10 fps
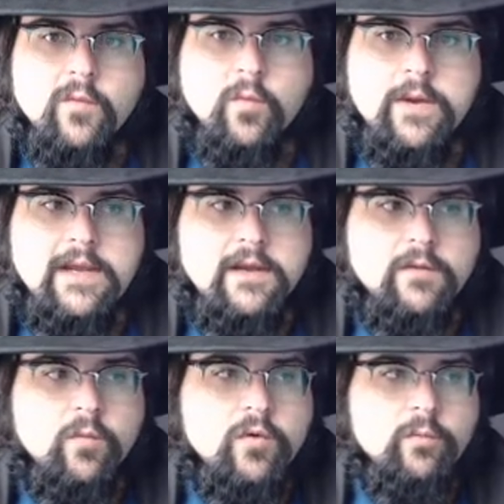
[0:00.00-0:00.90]
we
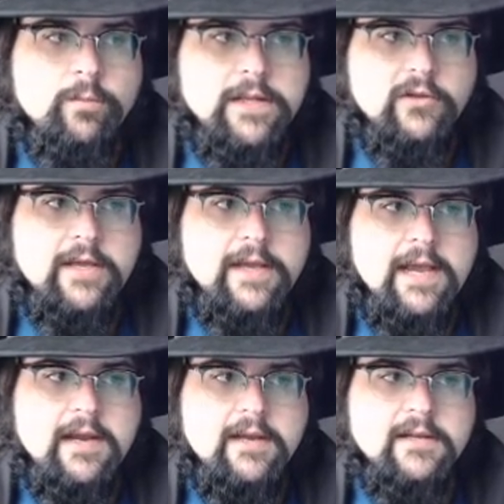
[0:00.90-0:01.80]
will be looking
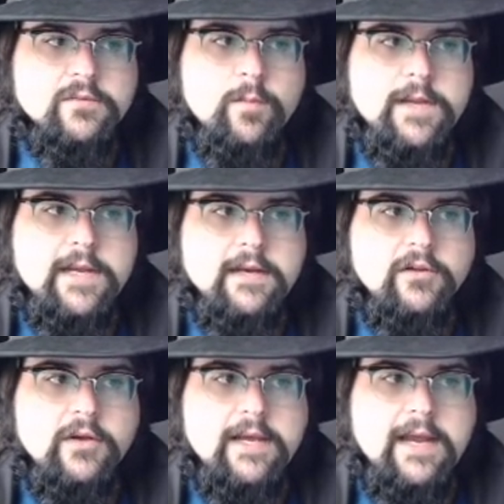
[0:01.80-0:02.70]
at is we'll be
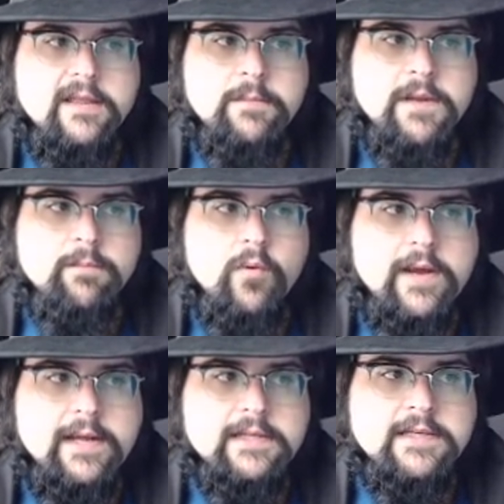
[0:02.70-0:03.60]
looking at the
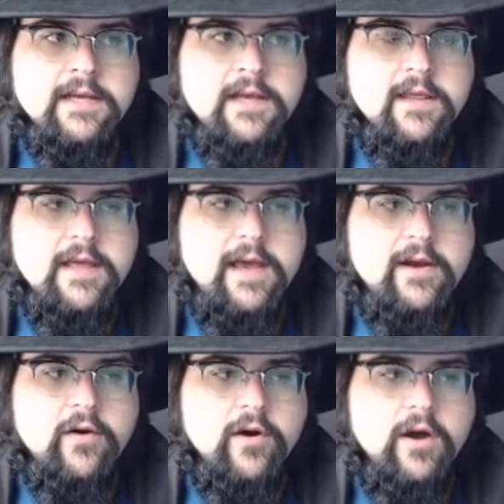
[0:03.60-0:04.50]
midpoints that
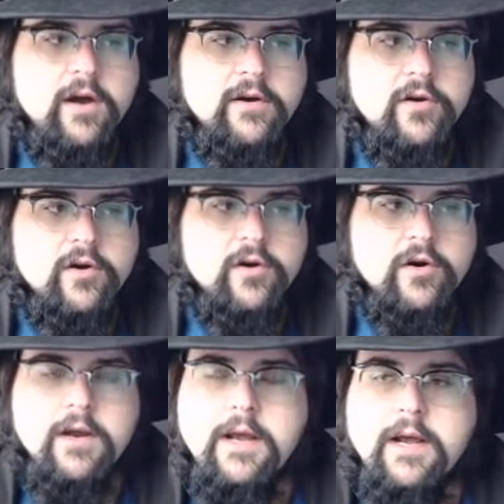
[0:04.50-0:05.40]
are on her
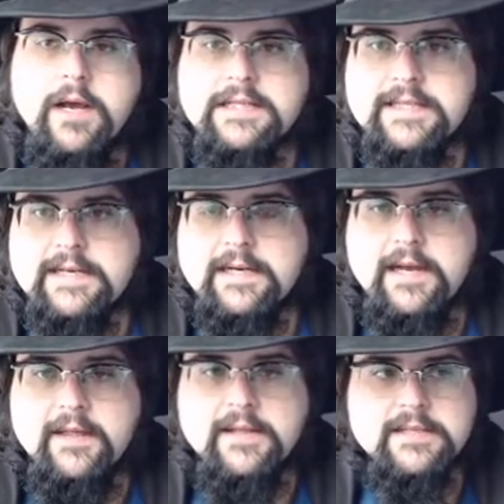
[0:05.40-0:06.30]
ascendant.
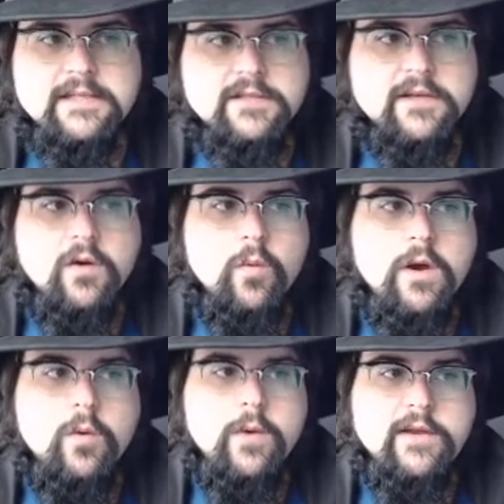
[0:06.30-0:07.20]
And this is
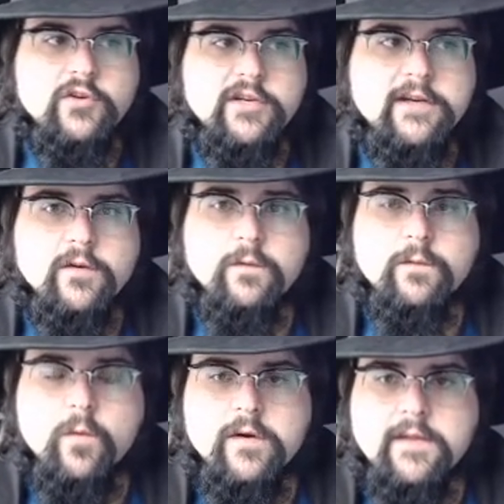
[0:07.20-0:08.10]
what we usually do
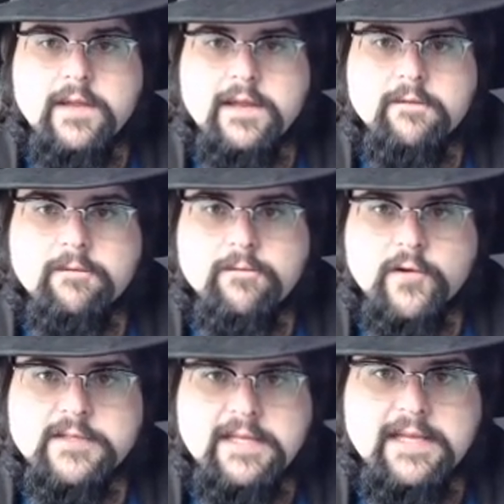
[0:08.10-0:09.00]
for the
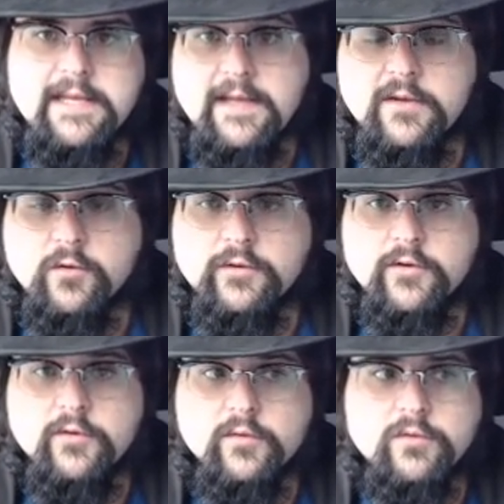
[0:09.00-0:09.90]
first thing that you'll
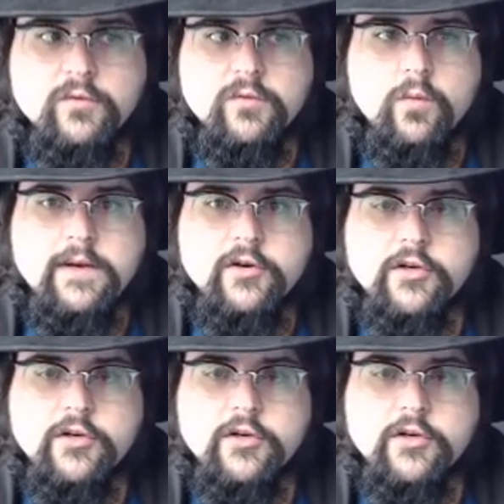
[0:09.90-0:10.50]
do when you're